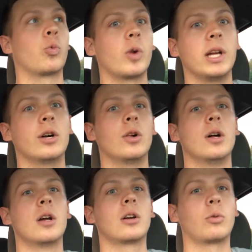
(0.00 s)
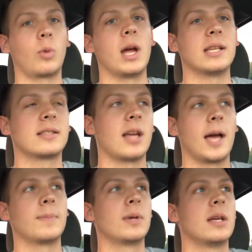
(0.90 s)
real race
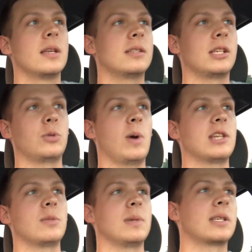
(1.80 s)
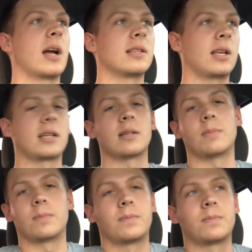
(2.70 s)
type situation, besides like
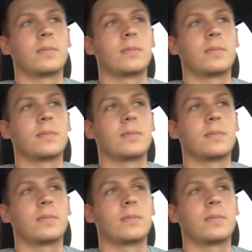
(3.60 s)
some